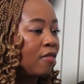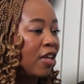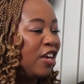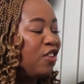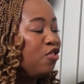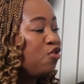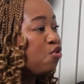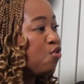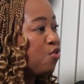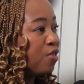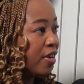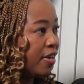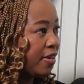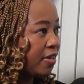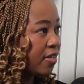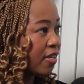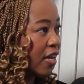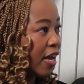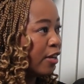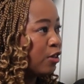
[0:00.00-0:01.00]

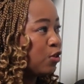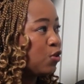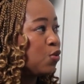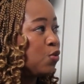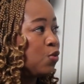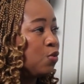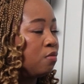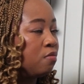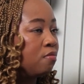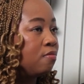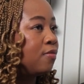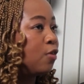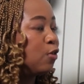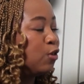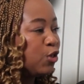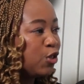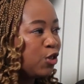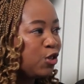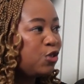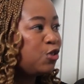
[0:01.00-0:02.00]
intrigued and to
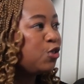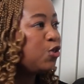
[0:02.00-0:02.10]
continue